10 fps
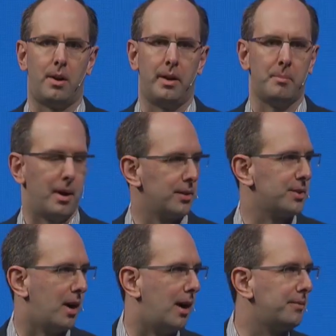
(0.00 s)
on at
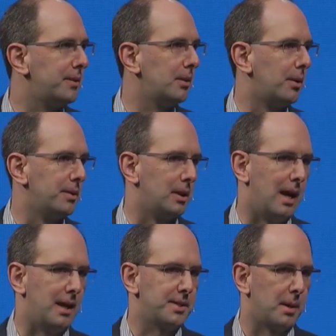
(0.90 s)
Microsoft over the
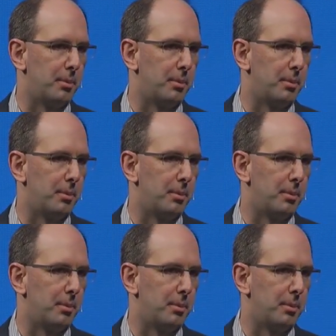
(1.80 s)
last